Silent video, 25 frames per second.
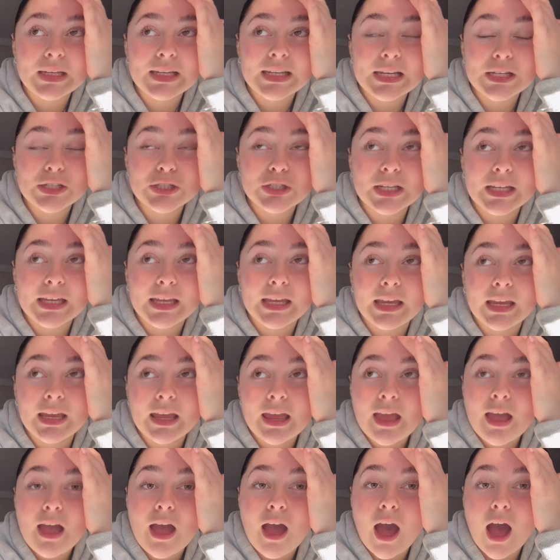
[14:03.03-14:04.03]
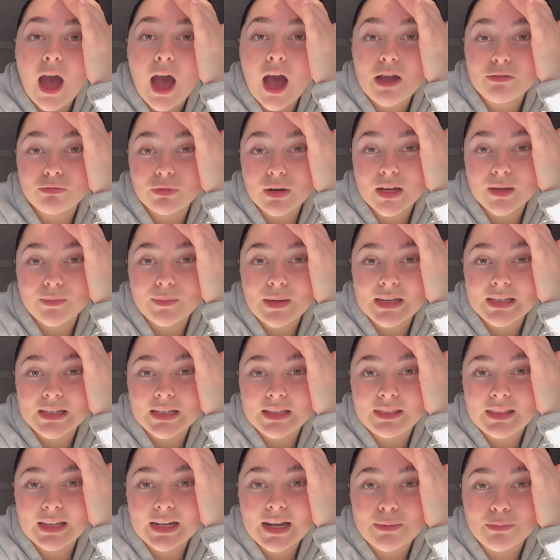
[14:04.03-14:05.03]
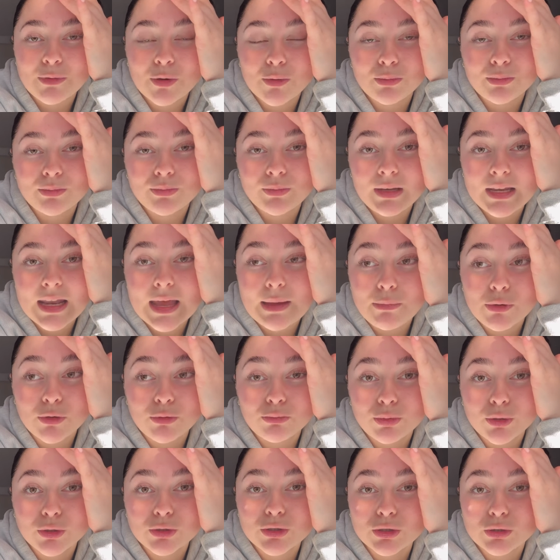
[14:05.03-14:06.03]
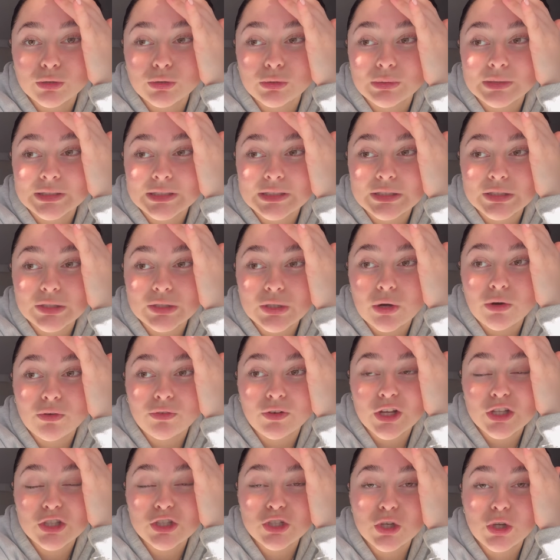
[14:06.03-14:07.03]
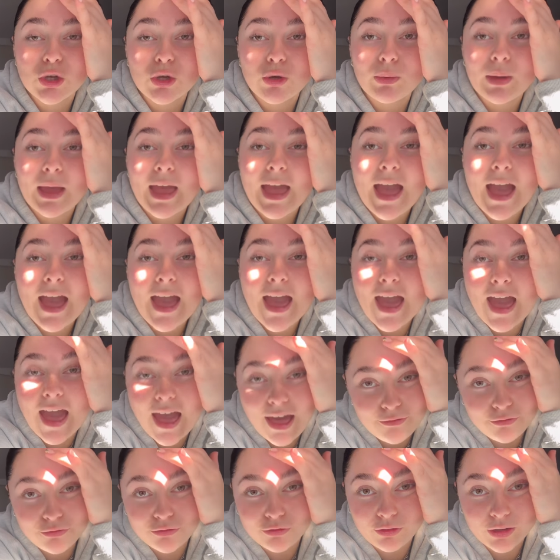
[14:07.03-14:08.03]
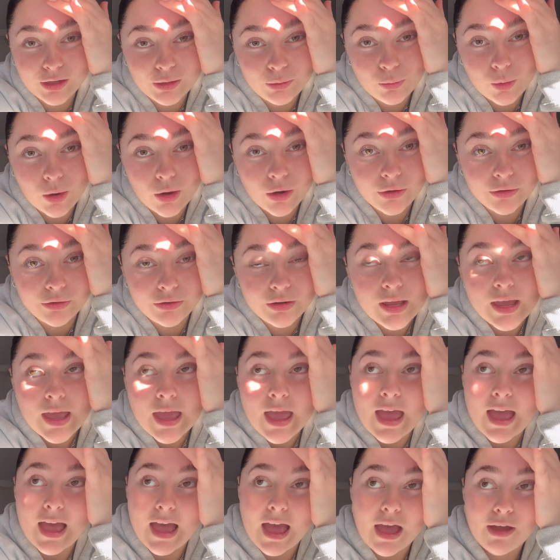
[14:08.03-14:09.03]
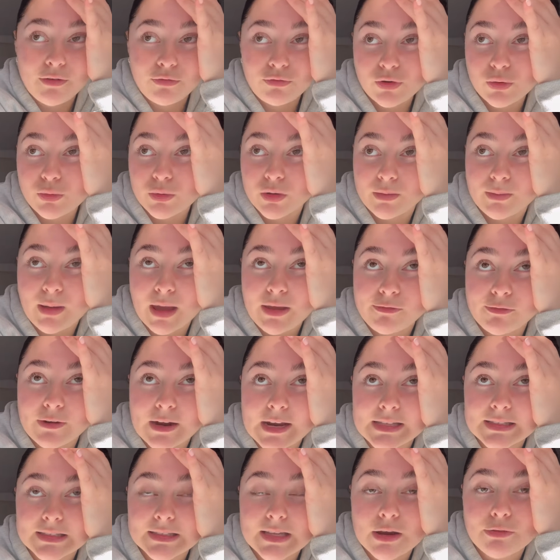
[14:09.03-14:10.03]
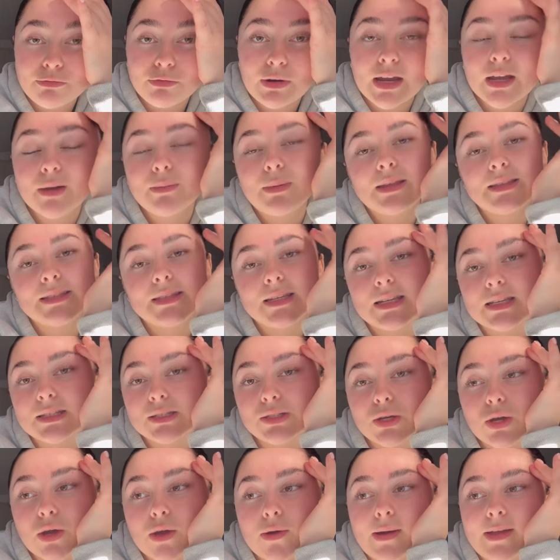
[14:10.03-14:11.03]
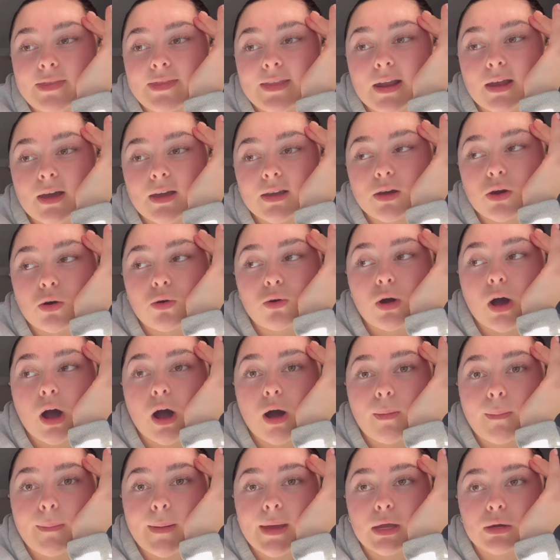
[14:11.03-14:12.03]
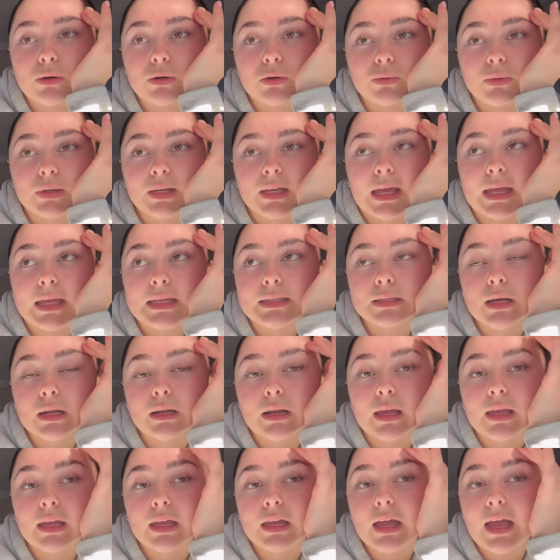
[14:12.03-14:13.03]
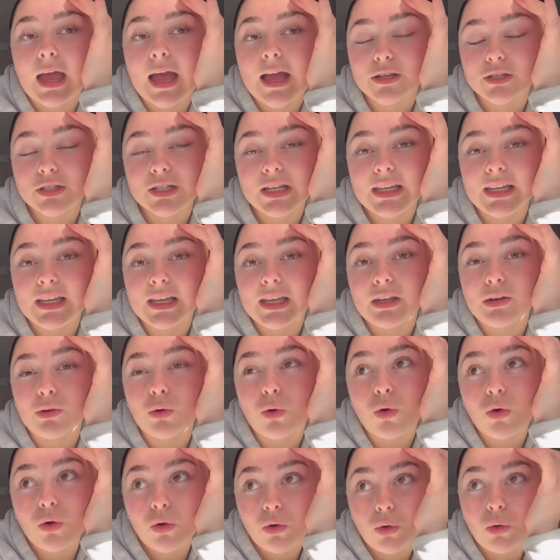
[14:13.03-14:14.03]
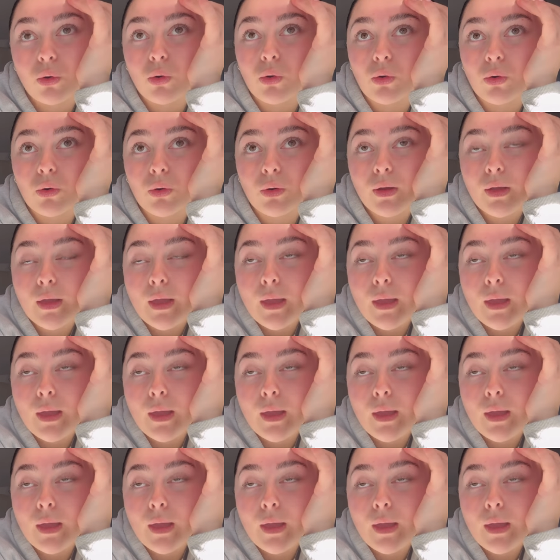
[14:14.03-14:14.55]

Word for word: Literally, I've recommended the lemon, lemon bottle dissolver to everyone. Every one of my friends I've recommended it to and they're like, oh my god, I want to get it done. Like actually in awe